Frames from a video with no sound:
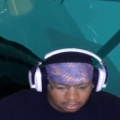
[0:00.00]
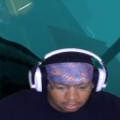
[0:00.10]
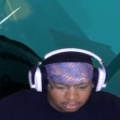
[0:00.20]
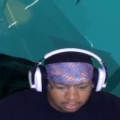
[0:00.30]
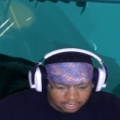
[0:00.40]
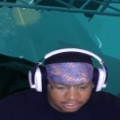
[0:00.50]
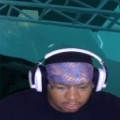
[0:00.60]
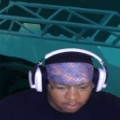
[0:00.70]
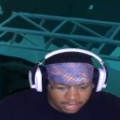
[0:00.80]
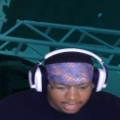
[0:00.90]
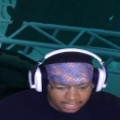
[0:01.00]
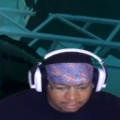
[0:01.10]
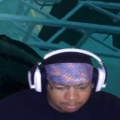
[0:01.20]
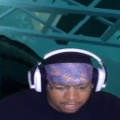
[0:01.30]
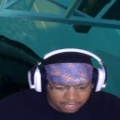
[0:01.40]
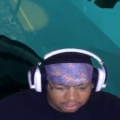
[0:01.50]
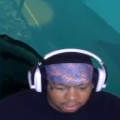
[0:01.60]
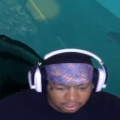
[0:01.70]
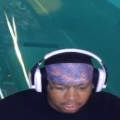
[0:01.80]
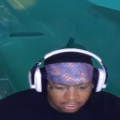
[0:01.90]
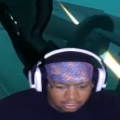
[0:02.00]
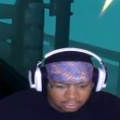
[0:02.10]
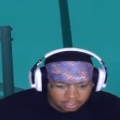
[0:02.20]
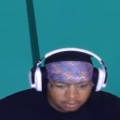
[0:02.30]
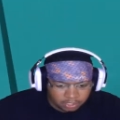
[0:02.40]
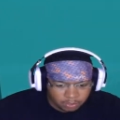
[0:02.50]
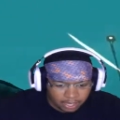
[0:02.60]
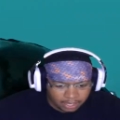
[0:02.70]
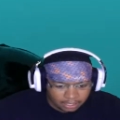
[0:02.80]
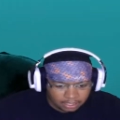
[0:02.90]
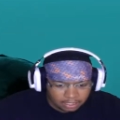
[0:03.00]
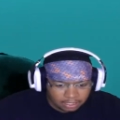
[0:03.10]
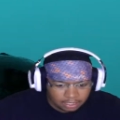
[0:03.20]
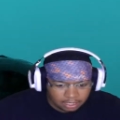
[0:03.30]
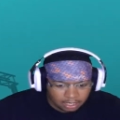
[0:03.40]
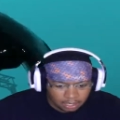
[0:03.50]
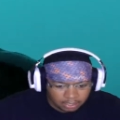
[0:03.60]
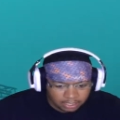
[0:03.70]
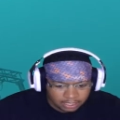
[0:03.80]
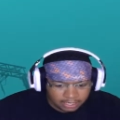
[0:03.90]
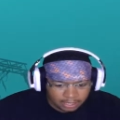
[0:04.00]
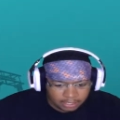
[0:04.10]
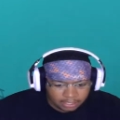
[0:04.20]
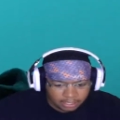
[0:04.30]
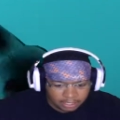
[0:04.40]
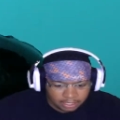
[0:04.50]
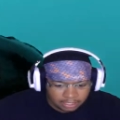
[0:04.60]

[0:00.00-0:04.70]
Oh yeah, that's your ass, bitch. Where you at? Oh yeah, get down here.